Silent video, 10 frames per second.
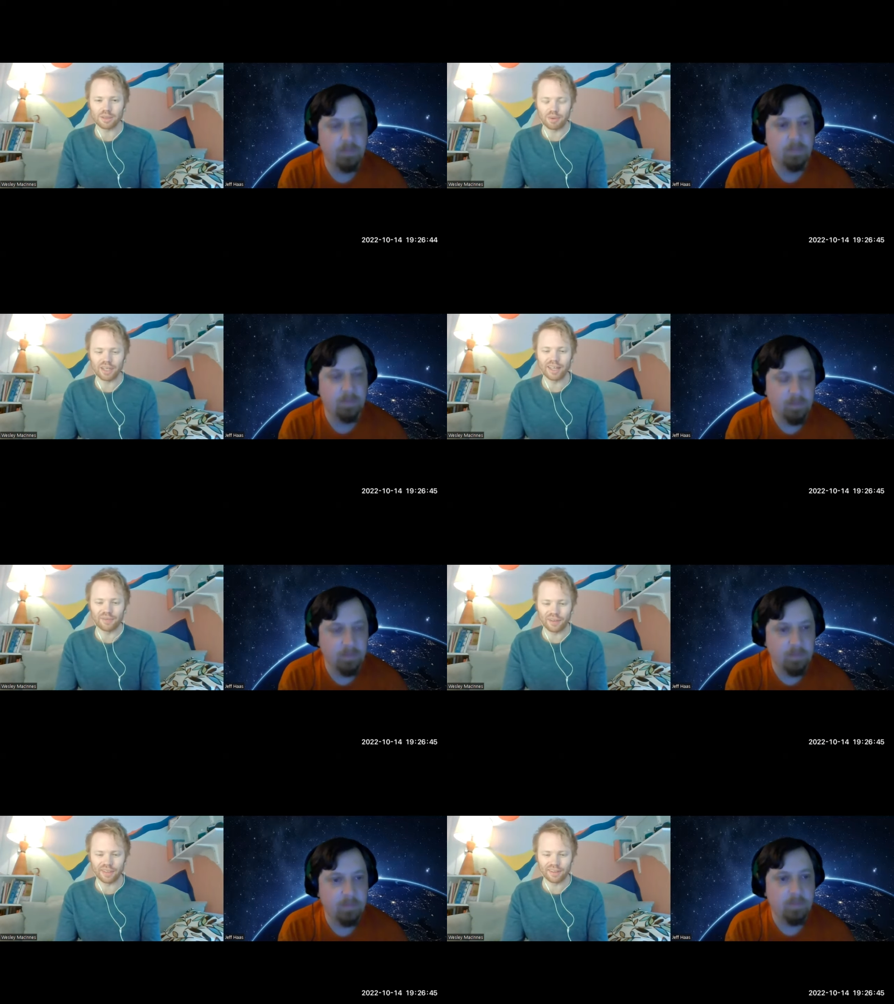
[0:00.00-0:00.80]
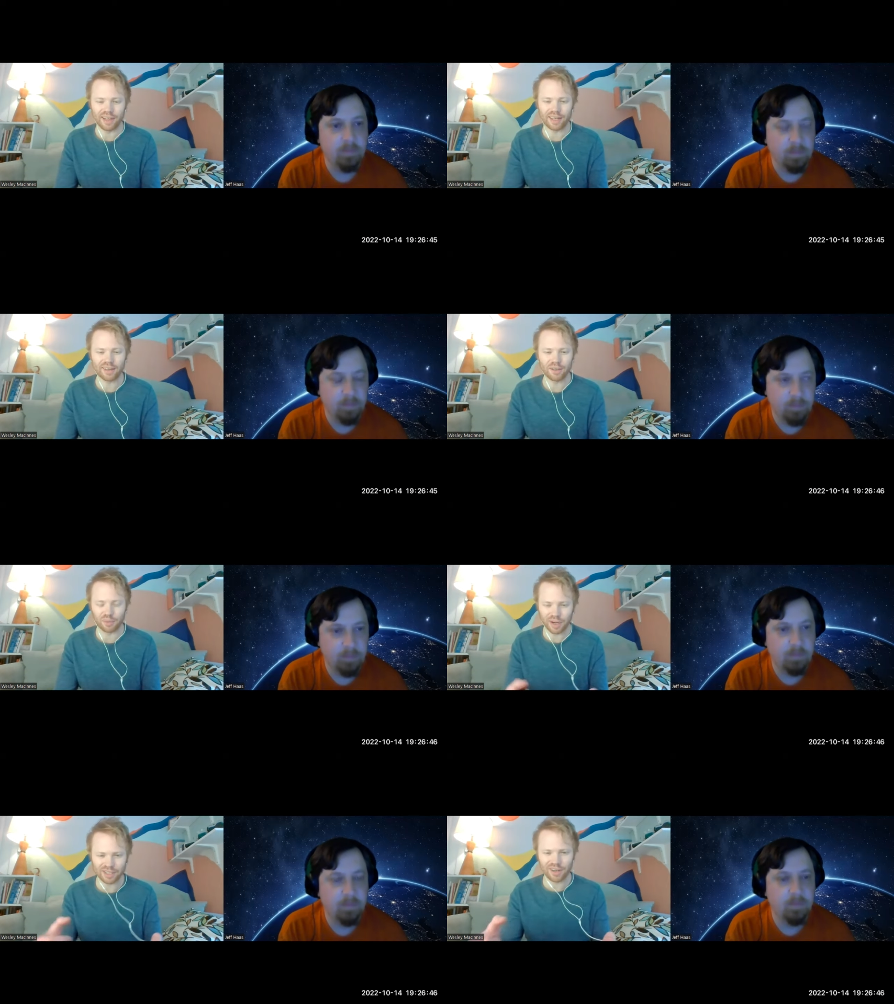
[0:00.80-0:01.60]
Speaker 1: has been given the like the
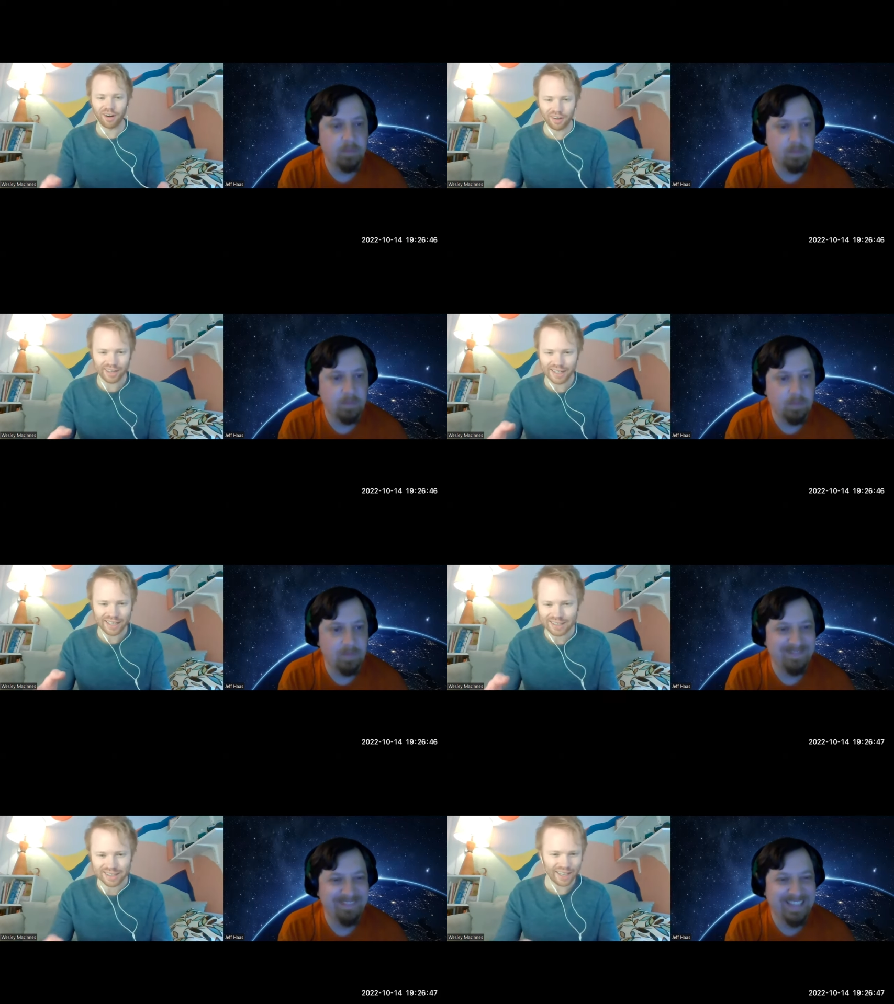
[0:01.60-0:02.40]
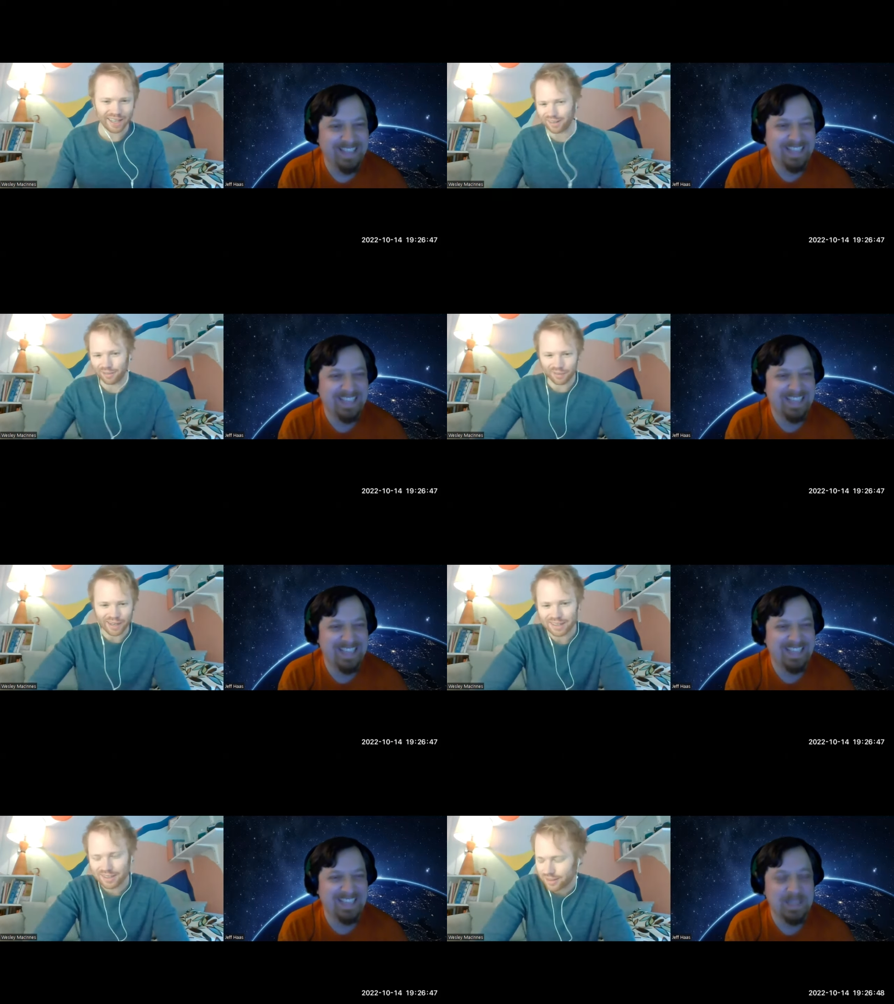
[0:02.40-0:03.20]
race car he needs to get in the
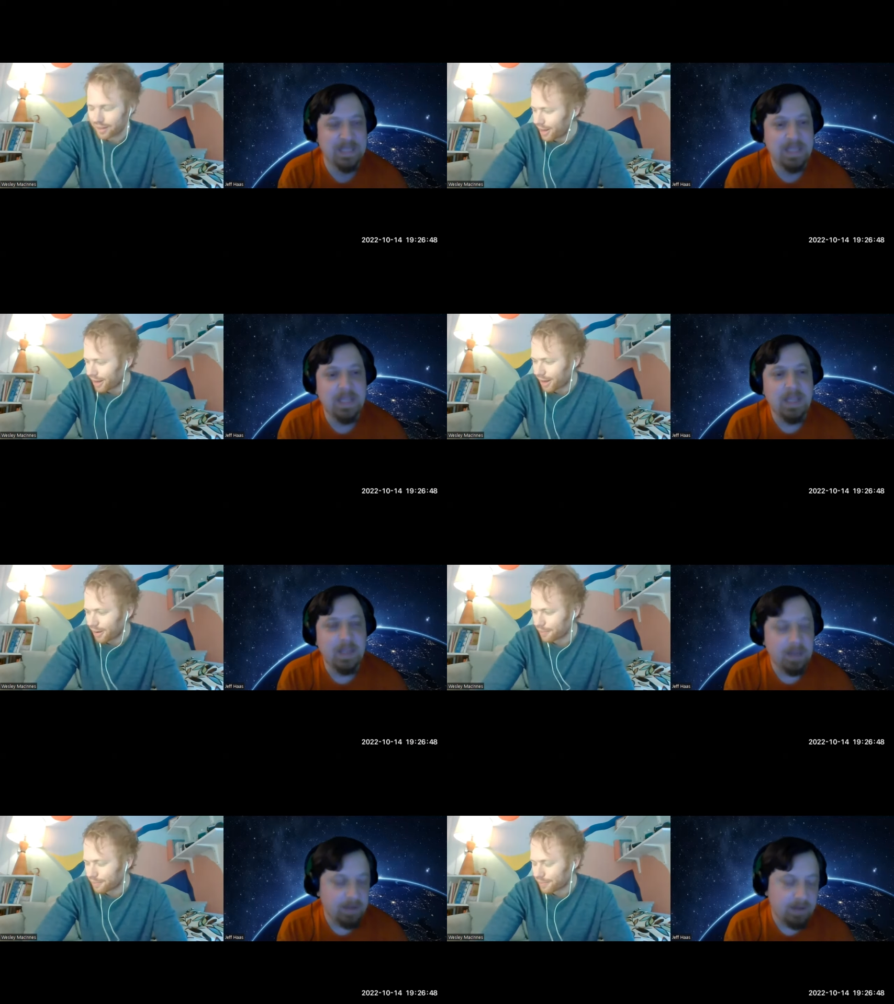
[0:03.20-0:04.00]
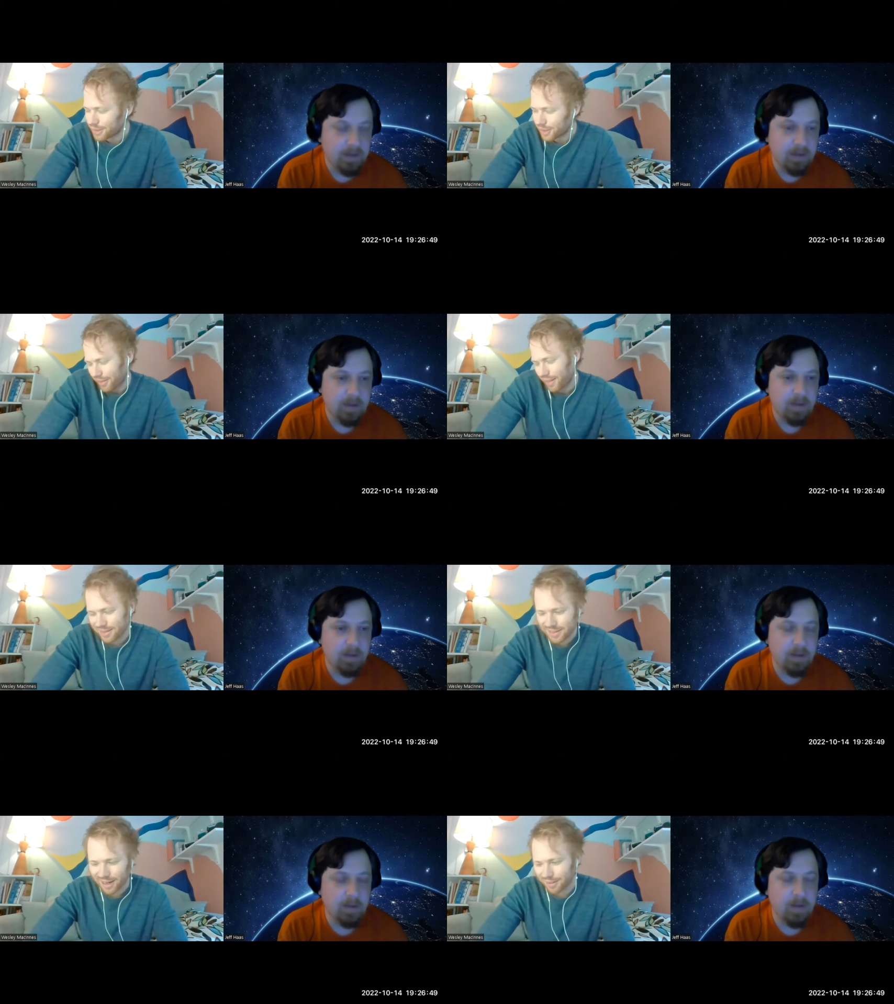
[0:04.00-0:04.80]
race. Um, so
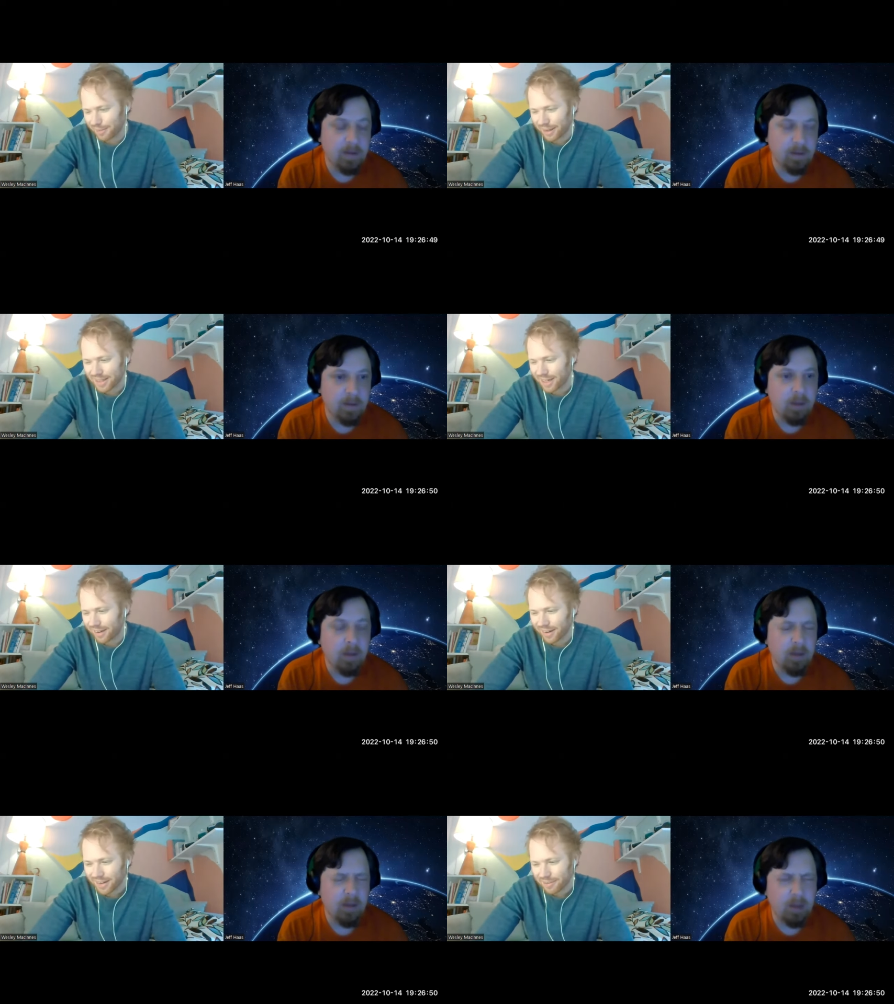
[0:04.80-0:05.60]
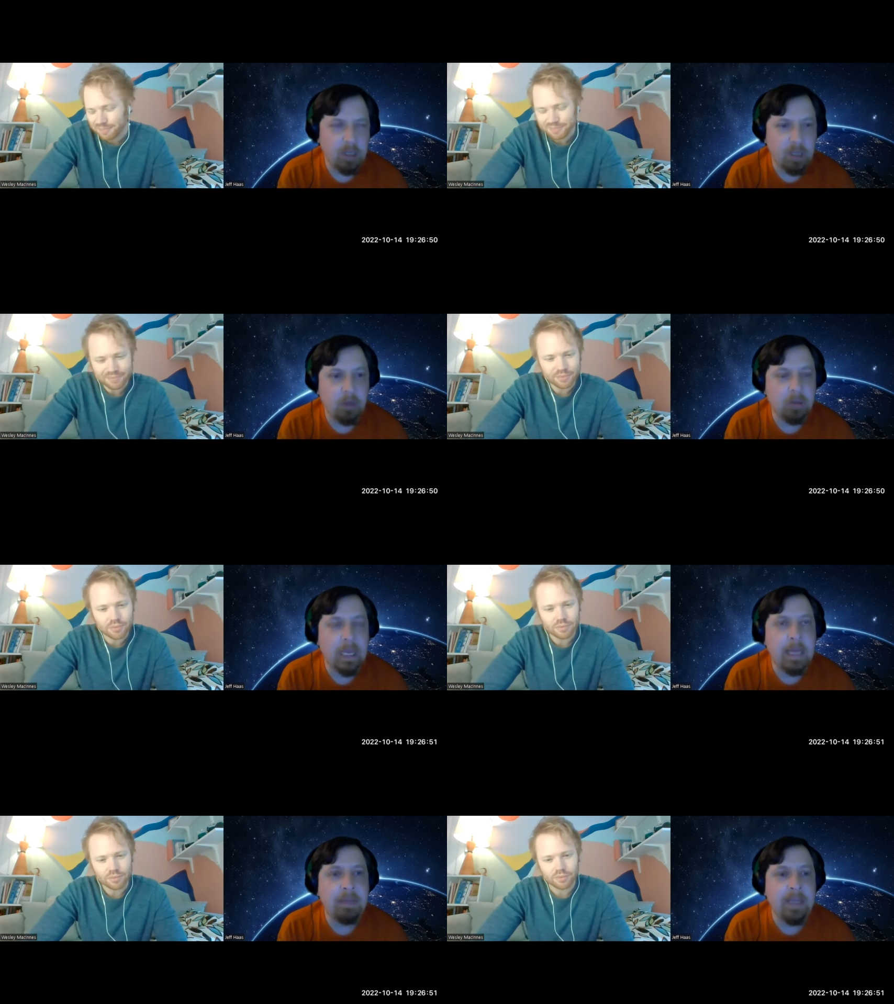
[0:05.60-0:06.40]
that's kind of my take on it.
Speaker 2: Because I,
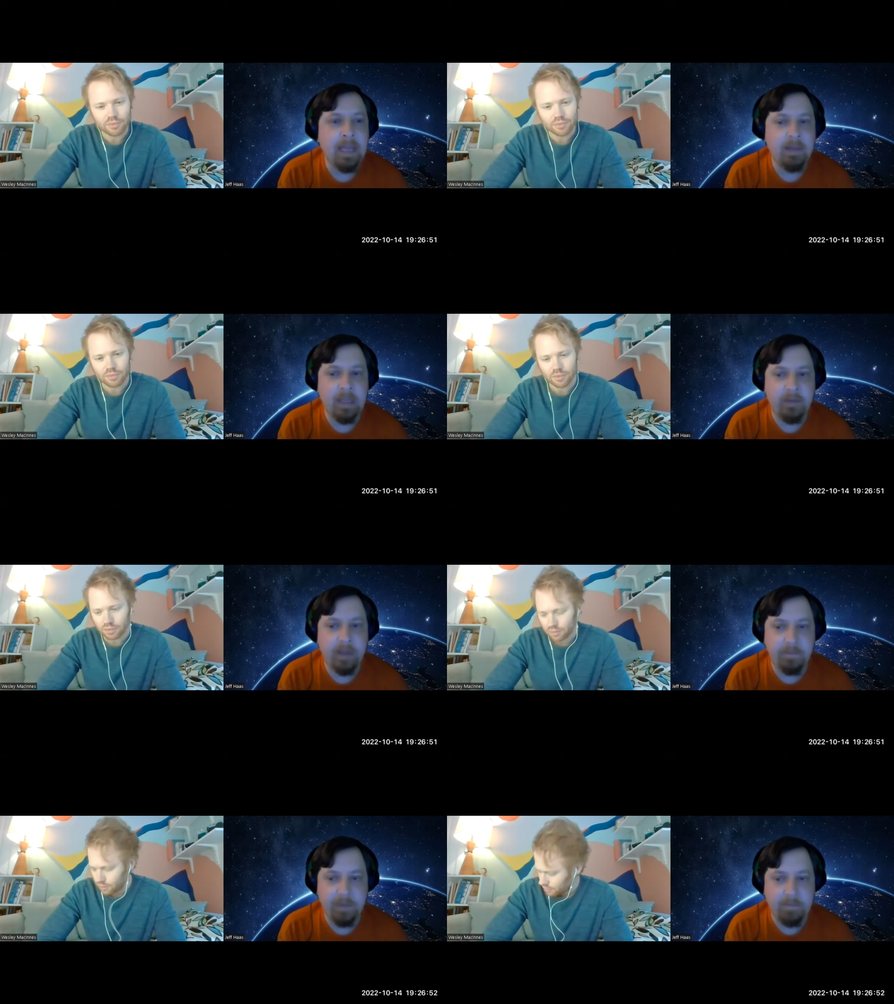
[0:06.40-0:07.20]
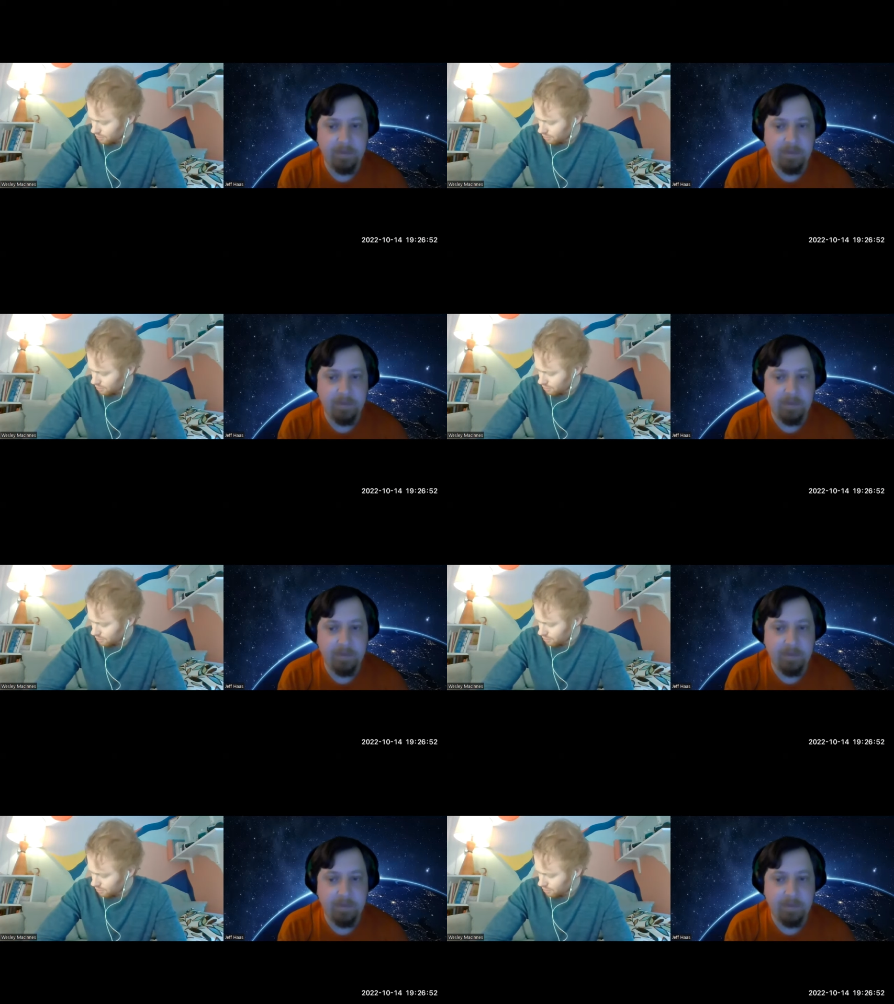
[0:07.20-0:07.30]
I, think as, as a, a,